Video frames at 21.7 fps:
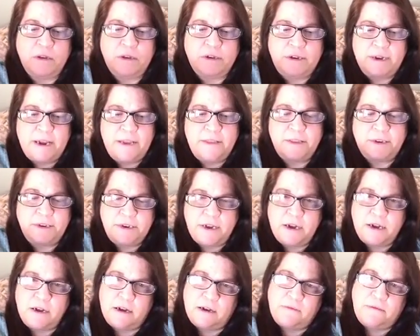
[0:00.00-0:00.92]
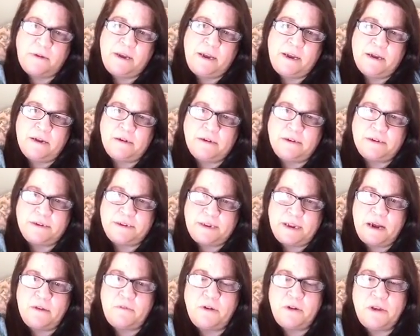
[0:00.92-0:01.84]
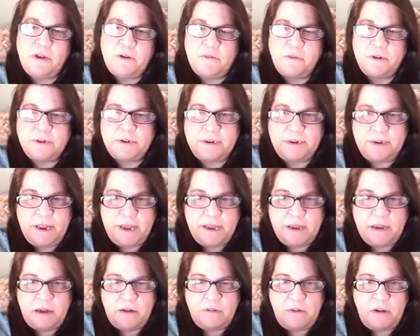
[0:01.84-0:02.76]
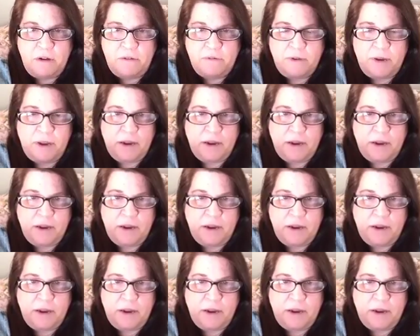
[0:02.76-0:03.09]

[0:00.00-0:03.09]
take the time and decide what you want to let go of,